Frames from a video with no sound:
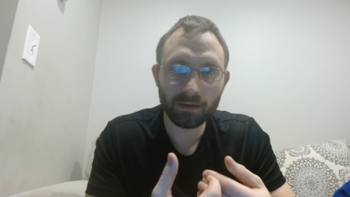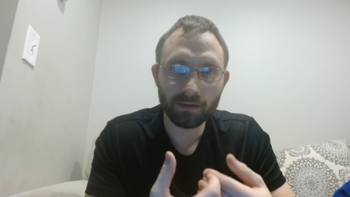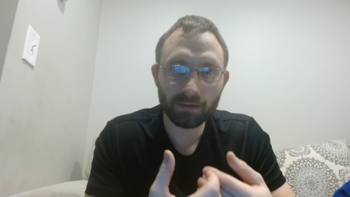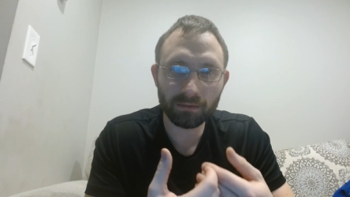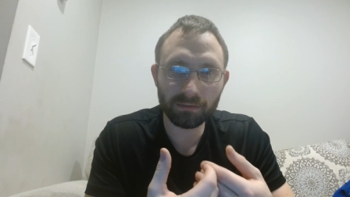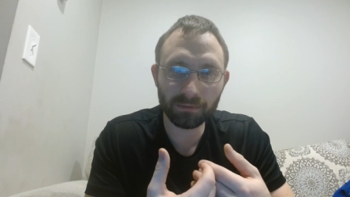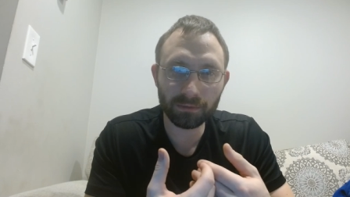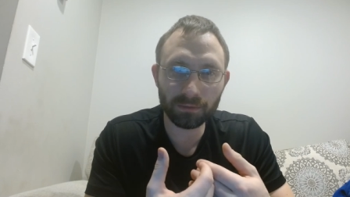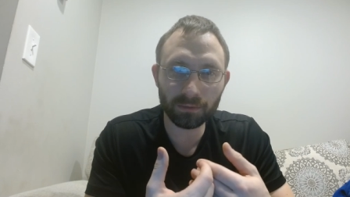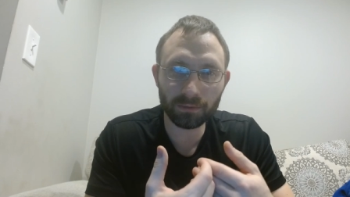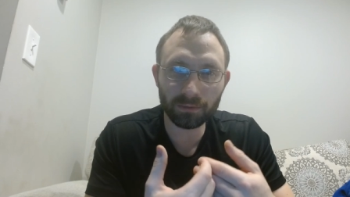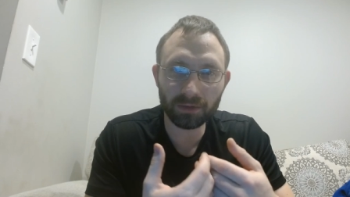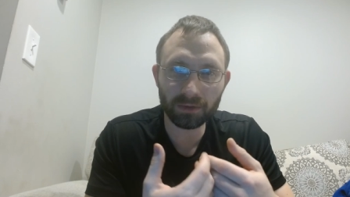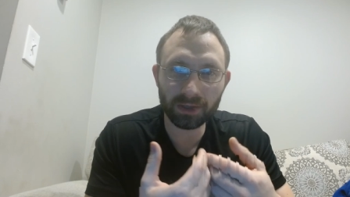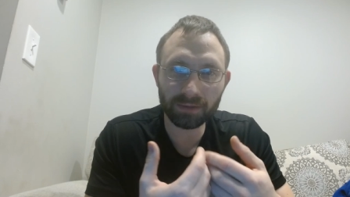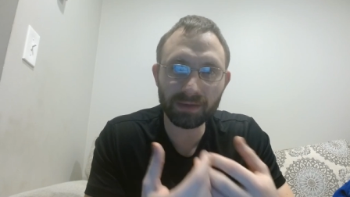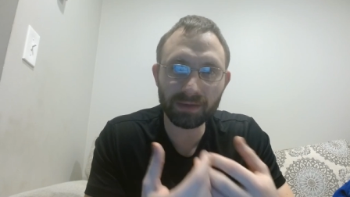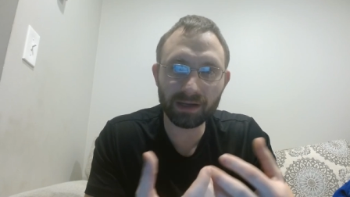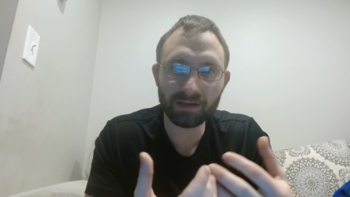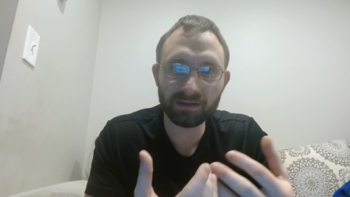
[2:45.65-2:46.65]
through like
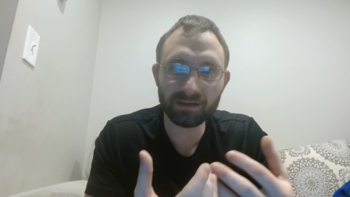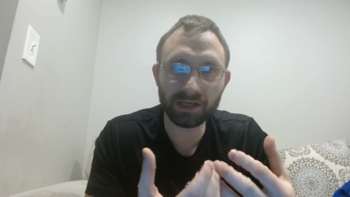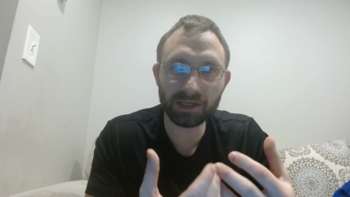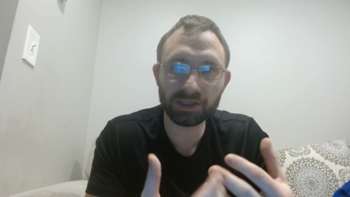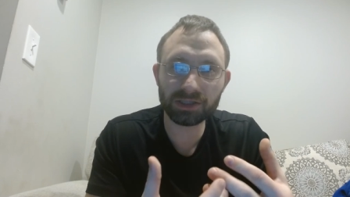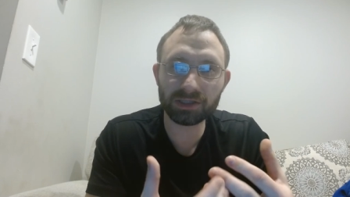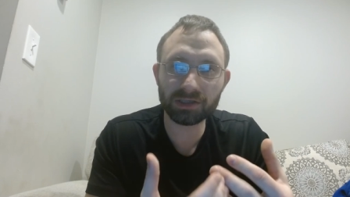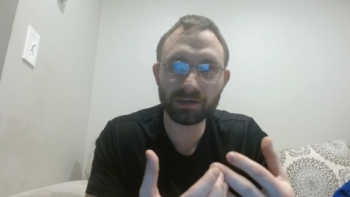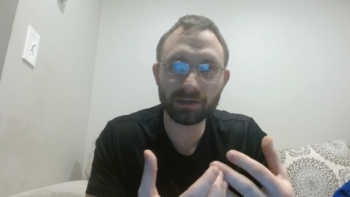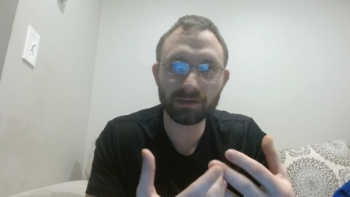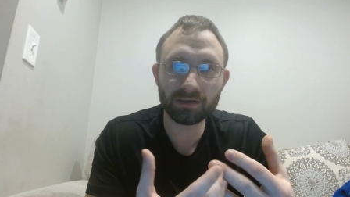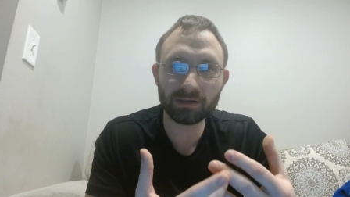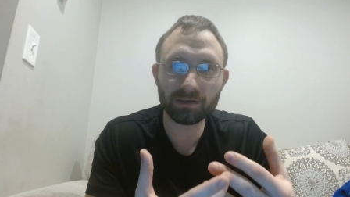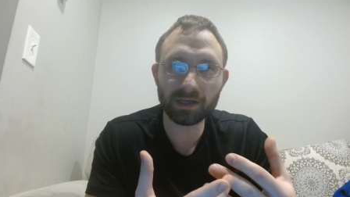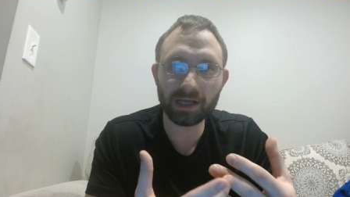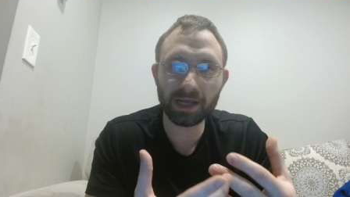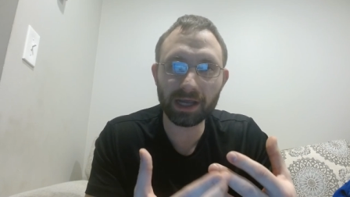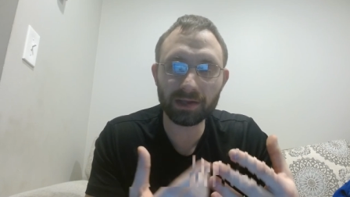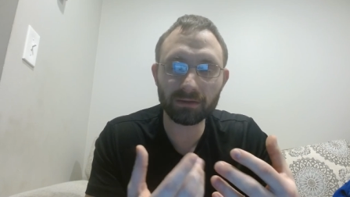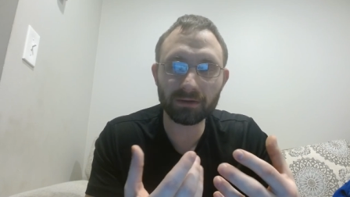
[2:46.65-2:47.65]
meditation
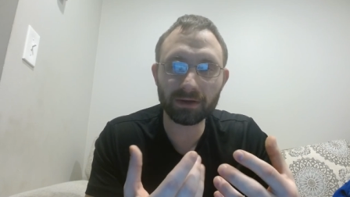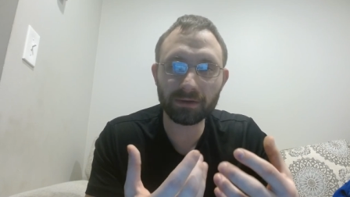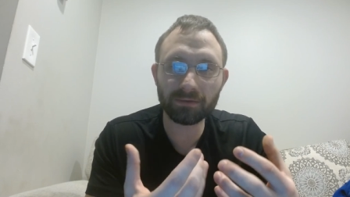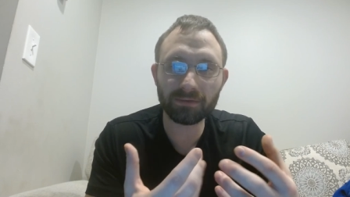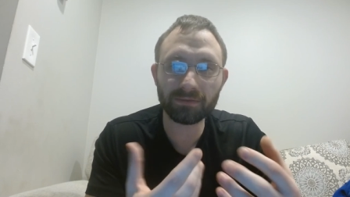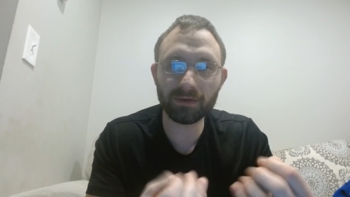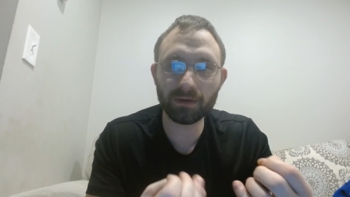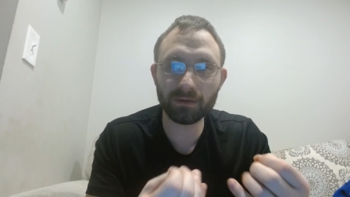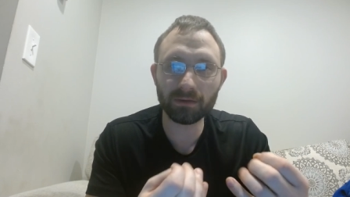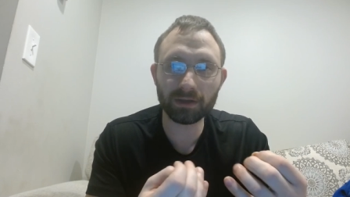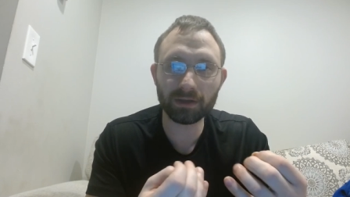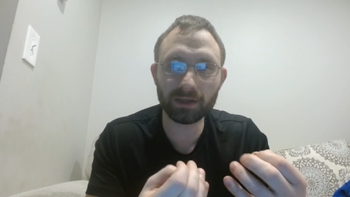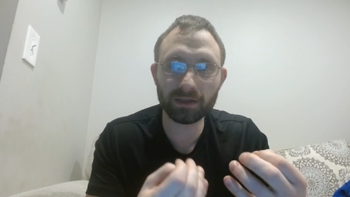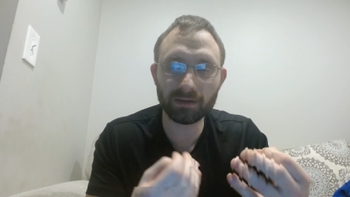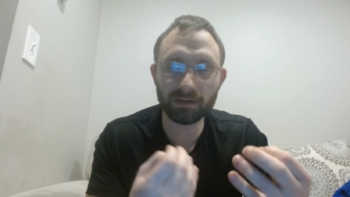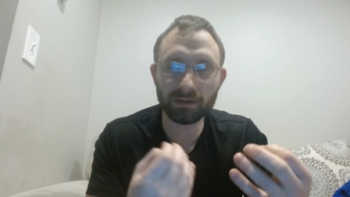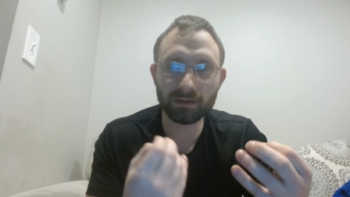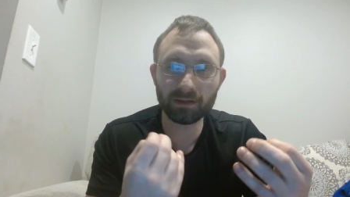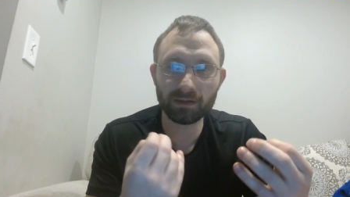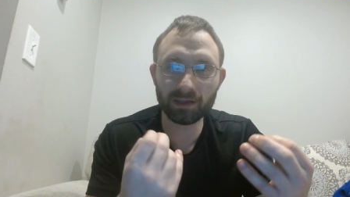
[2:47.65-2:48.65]
and like
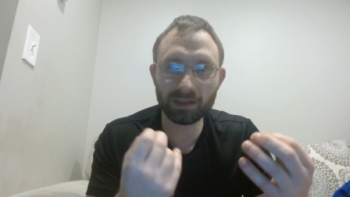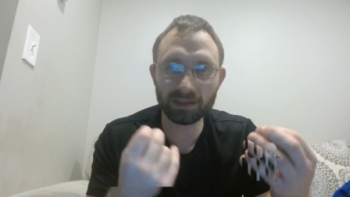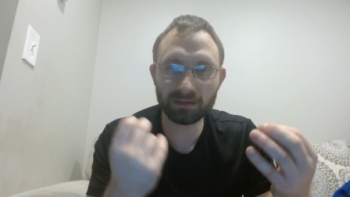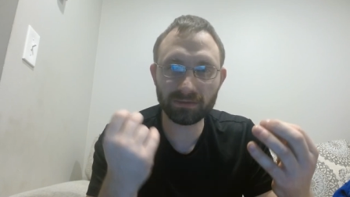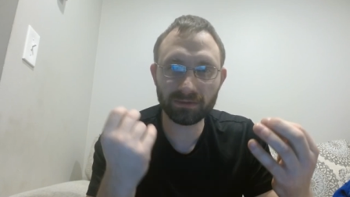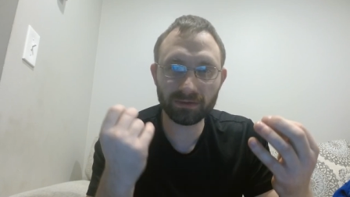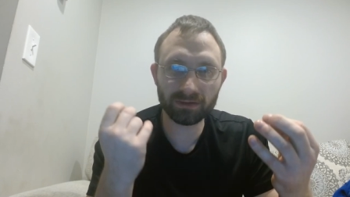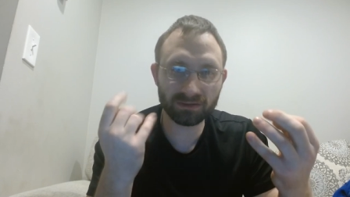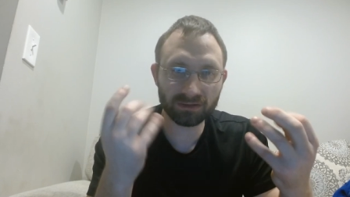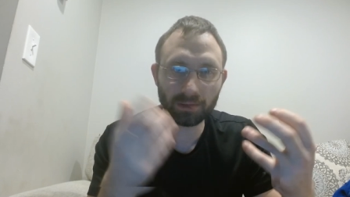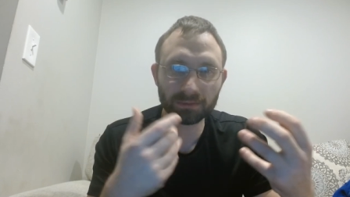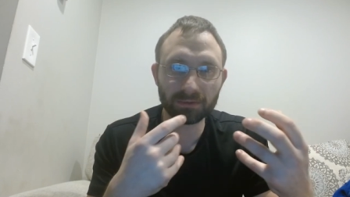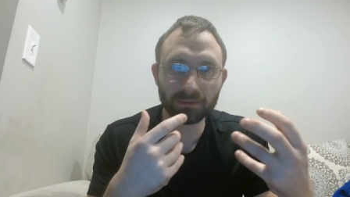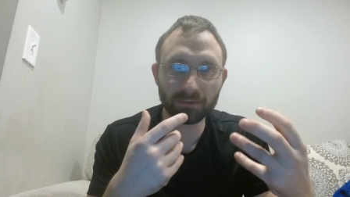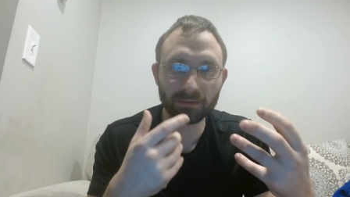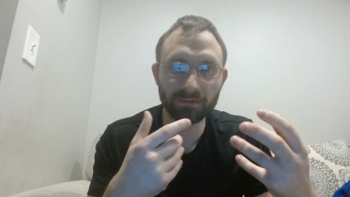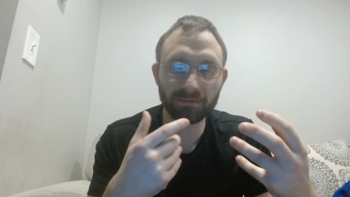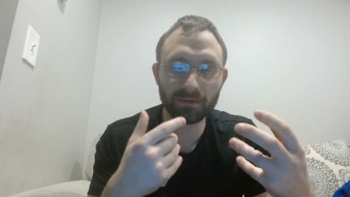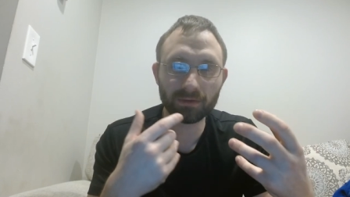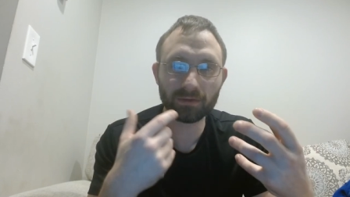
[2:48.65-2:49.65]
feeling these subtle
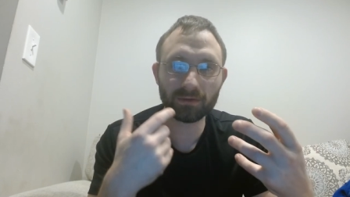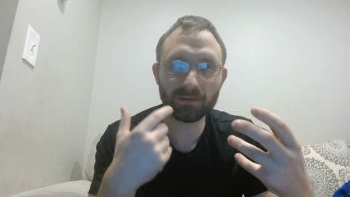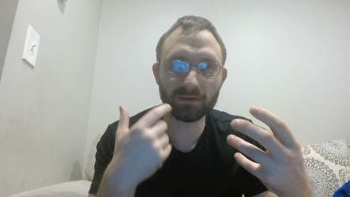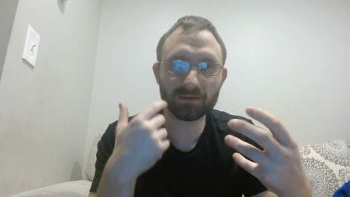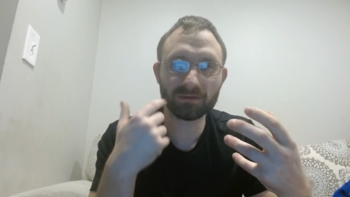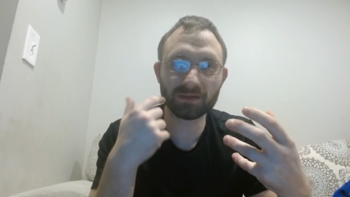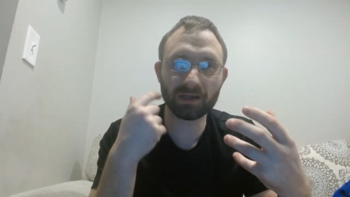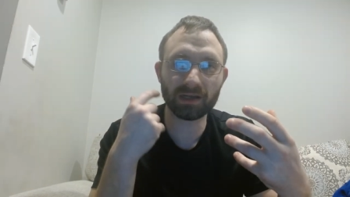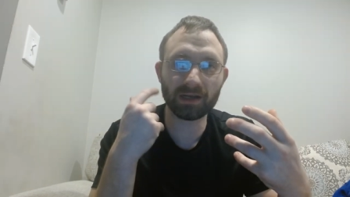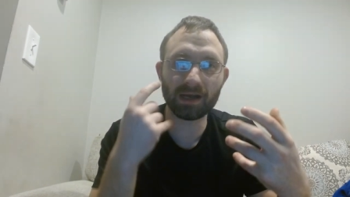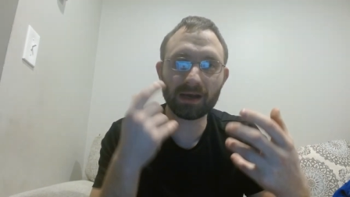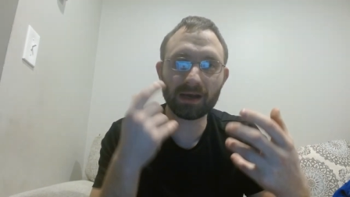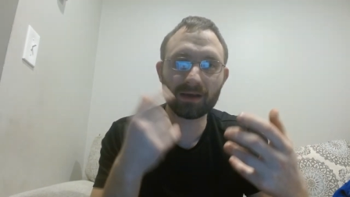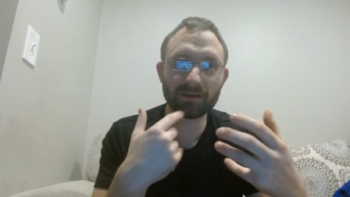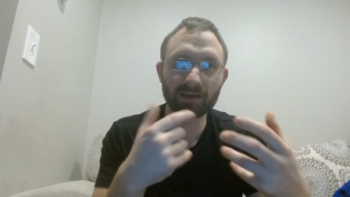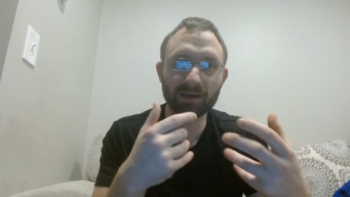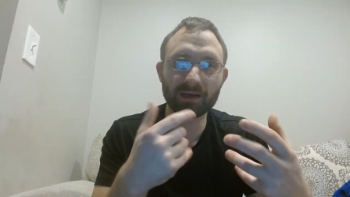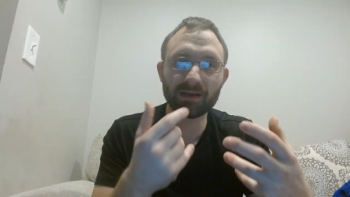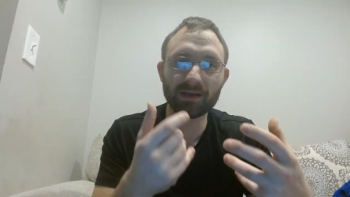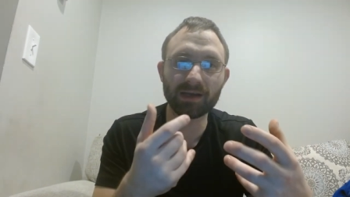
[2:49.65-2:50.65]
feels and how to
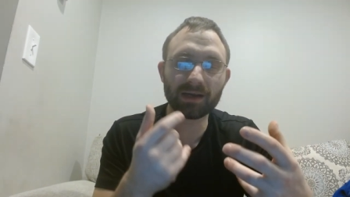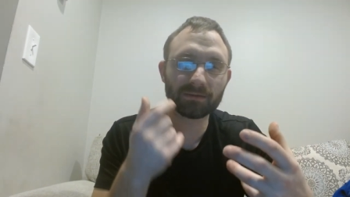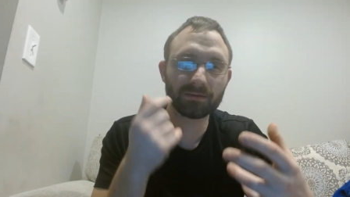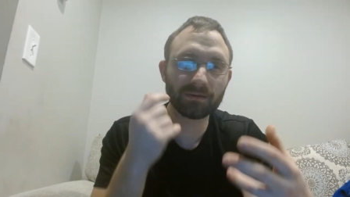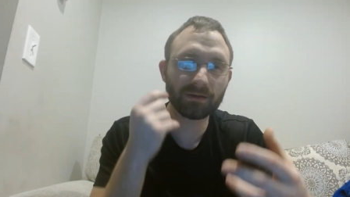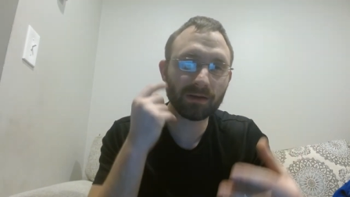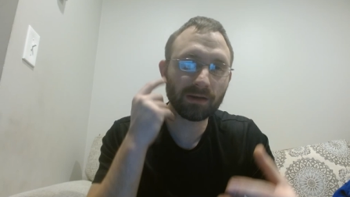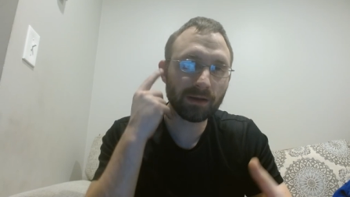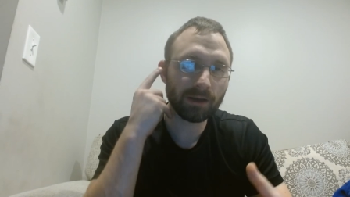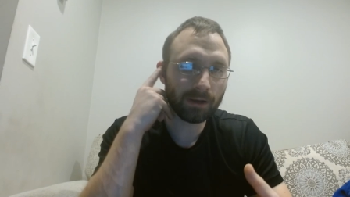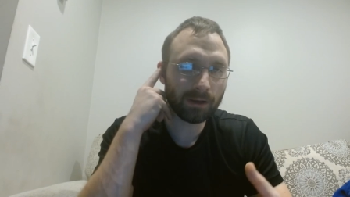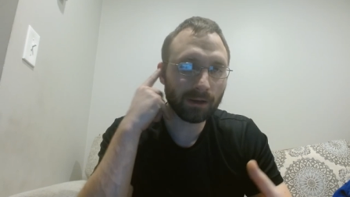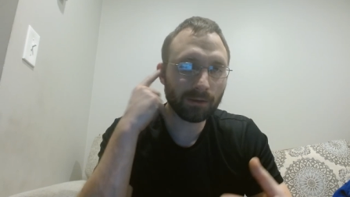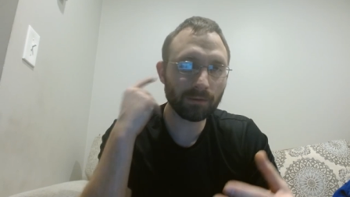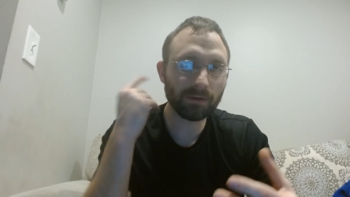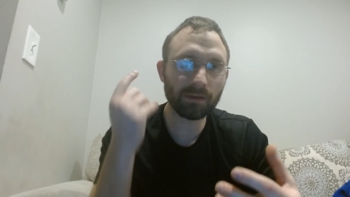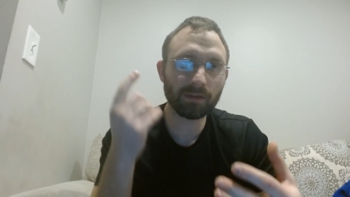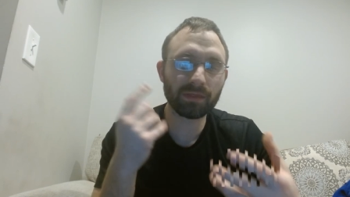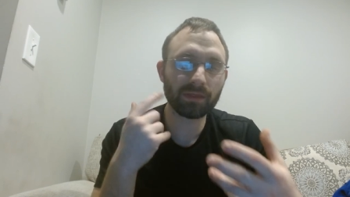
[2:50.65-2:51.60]
connect with